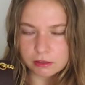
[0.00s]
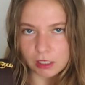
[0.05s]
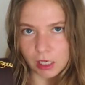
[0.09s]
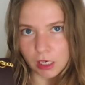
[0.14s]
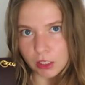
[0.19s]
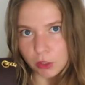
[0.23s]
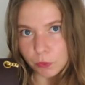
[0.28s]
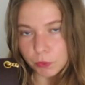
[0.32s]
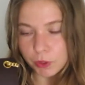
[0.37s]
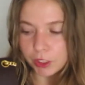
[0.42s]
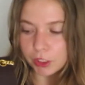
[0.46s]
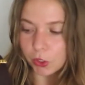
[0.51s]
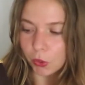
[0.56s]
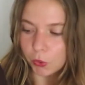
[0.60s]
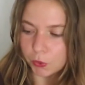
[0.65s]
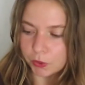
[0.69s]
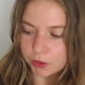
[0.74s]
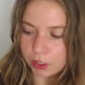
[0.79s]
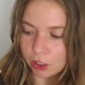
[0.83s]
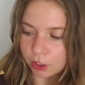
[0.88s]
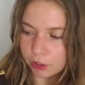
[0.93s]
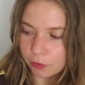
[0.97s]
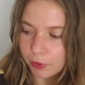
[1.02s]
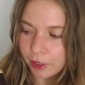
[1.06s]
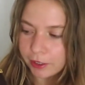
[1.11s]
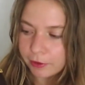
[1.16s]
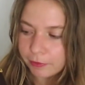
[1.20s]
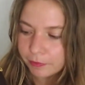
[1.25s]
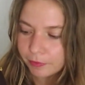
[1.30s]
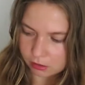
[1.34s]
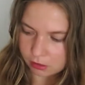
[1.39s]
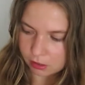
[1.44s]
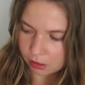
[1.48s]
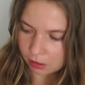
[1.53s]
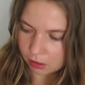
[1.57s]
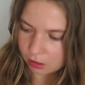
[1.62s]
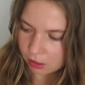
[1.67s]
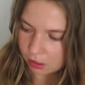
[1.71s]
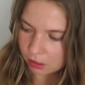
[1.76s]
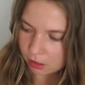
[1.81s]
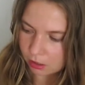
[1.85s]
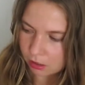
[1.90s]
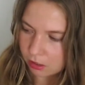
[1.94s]
yellowy gold hardware. It's like
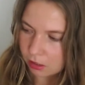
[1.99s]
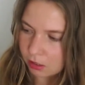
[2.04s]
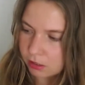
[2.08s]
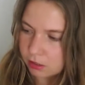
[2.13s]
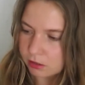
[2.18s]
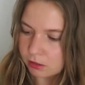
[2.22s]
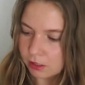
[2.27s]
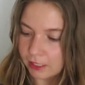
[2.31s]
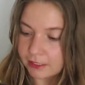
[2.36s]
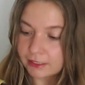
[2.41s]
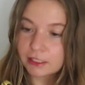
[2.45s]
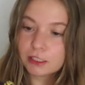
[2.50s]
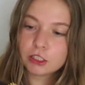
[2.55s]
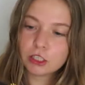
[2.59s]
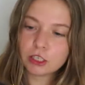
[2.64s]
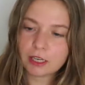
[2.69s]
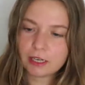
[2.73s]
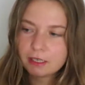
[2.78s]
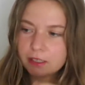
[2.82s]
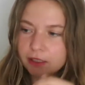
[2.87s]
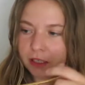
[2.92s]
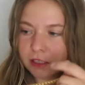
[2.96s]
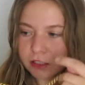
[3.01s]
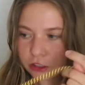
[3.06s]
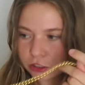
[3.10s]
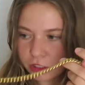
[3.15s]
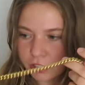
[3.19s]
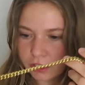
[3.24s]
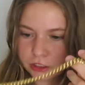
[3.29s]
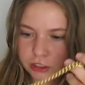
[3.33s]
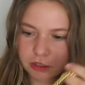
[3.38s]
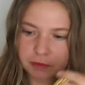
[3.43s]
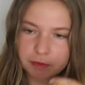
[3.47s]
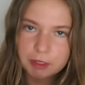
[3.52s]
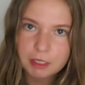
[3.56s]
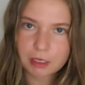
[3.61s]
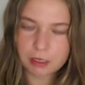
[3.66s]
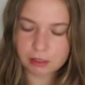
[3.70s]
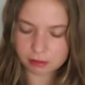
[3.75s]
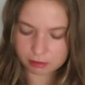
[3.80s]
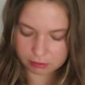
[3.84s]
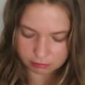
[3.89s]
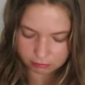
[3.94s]
this. I did look at it yesterday just
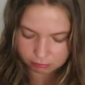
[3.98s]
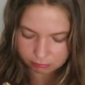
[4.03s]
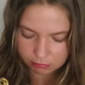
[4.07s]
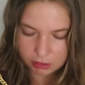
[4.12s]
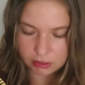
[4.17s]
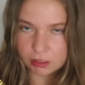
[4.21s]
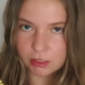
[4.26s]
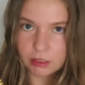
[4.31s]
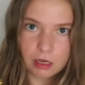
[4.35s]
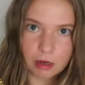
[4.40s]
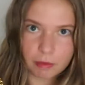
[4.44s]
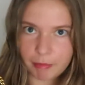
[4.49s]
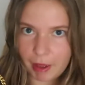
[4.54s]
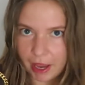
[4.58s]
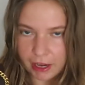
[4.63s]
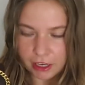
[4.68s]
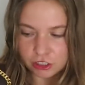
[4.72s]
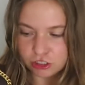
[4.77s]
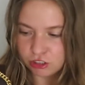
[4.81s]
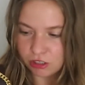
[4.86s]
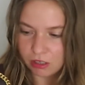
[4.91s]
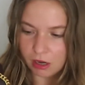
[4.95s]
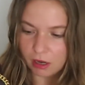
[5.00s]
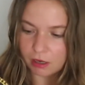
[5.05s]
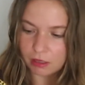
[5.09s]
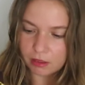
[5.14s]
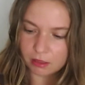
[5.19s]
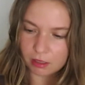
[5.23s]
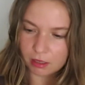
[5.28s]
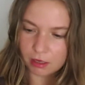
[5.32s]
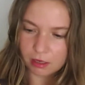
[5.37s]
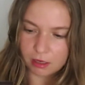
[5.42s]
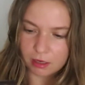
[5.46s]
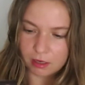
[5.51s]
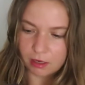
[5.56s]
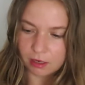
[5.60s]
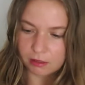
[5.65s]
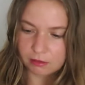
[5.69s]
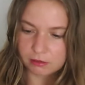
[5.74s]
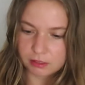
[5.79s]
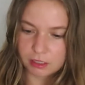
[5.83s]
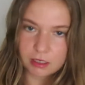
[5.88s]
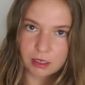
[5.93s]
because it didn't come packaged in anything.
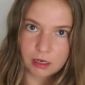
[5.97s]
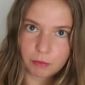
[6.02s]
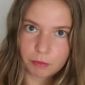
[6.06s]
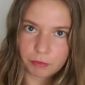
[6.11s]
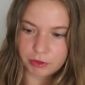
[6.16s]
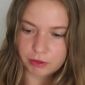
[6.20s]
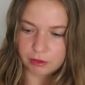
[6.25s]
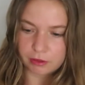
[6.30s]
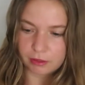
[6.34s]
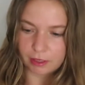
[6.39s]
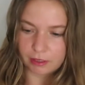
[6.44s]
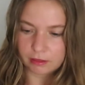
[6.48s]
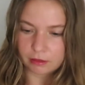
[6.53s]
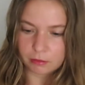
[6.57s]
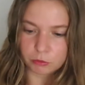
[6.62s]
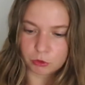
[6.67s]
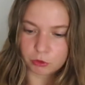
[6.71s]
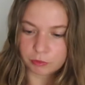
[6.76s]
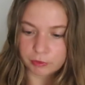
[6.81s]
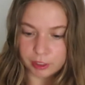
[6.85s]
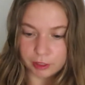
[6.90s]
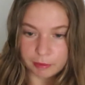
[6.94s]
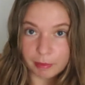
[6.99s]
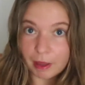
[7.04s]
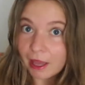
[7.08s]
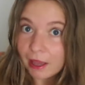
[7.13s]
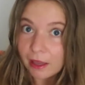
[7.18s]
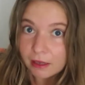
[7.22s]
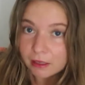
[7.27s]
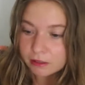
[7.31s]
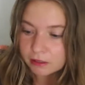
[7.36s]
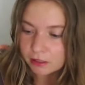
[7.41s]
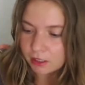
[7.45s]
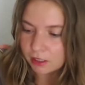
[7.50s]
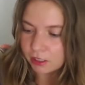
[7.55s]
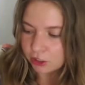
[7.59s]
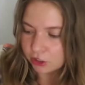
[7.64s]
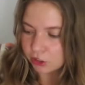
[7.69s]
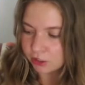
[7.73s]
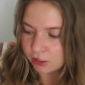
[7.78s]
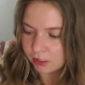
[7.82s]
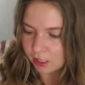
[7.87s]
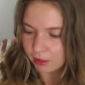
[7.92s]
It didn't come with like the Mulberry bag.
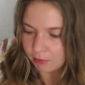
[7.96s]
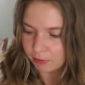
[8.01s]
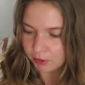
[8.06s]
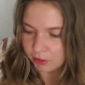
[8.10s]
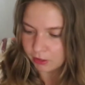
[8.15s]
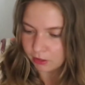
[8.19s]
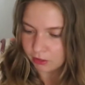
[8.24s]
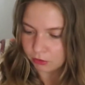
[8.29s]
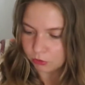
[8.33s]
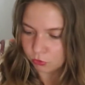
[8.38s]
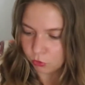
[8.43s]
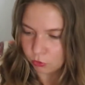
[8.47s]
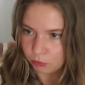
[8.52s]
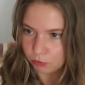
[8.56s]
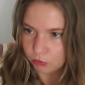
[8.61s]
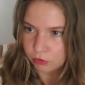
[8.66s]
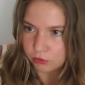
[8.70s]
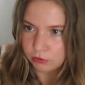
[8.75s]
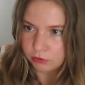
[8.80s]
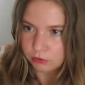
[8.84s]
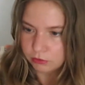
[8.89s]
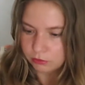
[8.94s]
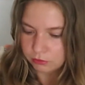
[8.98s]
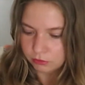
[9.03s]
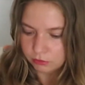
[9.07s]
Just came in the normal